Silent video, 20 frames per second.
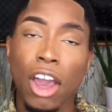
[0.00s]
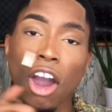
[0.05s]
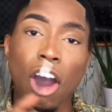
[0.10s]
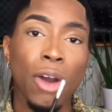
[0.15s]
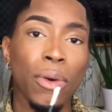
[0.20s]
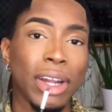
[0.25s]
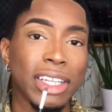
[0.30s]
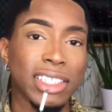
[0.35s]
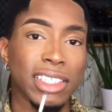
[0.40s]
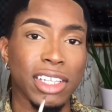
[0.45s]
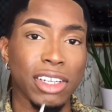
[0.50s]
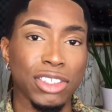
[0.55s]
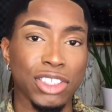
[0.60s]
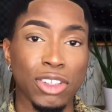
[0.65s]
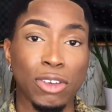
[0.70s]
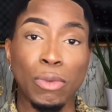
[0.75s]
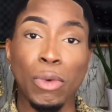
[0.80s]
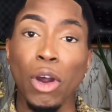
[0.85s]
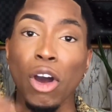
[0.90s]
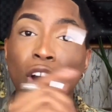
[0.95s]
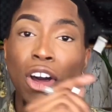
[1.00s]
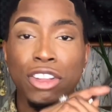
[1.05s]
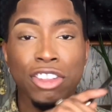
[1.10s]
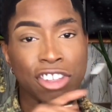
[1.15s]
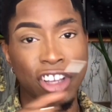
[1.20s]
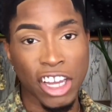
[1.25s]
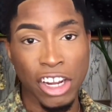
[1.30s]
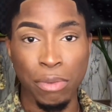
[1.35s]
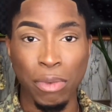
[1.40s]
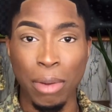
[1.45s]
Alright, so we're all
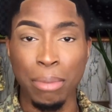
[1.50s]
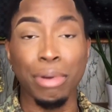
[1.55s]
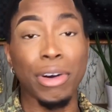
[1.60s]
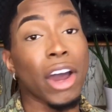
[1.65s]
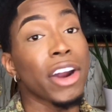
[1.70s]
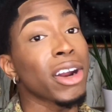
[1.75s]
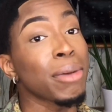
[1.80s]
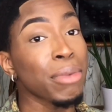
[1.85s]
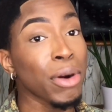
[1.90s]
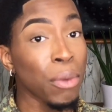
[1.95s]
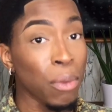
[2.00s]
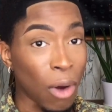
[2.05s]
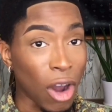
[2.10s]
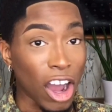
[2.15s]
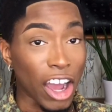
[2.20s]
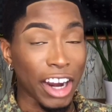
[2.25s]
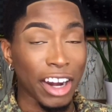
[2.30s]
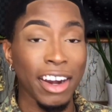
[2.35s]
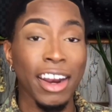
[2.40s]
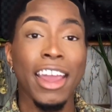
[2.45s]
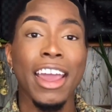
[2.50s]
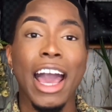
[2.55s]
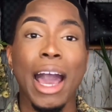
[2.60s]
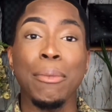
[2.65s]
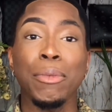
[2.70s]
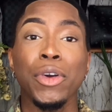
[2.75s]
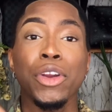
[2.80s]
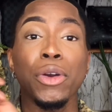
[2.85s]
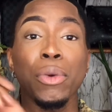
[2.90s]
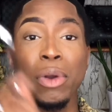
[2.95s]
done with brow number 1. I'm
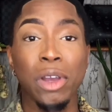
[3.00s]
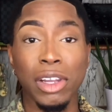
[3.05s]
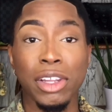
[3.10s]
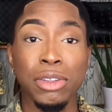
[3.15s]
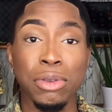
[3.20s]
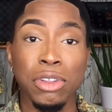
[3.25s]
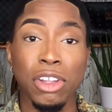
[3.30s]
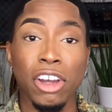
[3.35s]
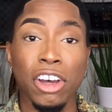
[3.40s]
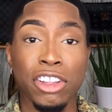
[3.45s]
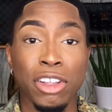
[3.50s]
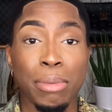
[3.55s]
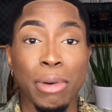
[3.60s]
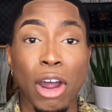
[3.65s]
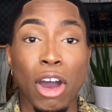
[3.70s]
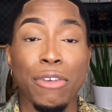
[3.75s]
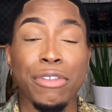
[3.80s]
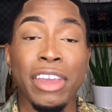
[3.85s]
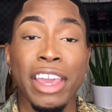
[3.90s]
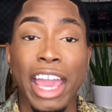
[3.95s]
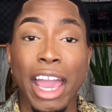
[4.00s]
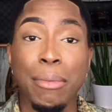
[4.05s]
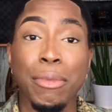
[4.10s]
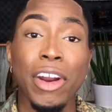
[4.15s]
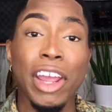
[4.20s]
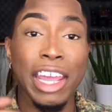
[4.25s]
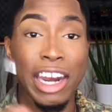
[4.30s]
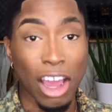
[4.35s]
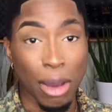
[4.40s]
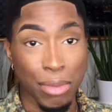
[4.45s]
gonna quickly do the other brow off camera,
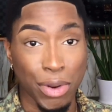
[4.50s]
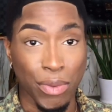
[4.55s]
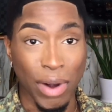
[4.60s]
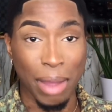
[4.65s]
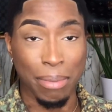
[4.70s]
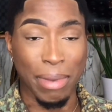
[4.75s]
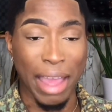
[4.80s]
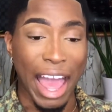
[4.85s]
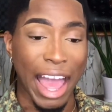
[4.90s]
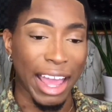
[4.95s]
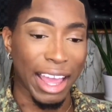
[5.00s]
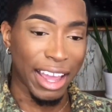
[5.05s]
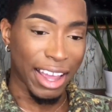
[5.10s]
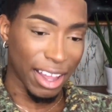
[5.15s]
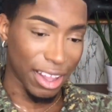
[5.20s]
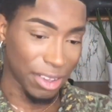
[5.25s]
and I'll be right back.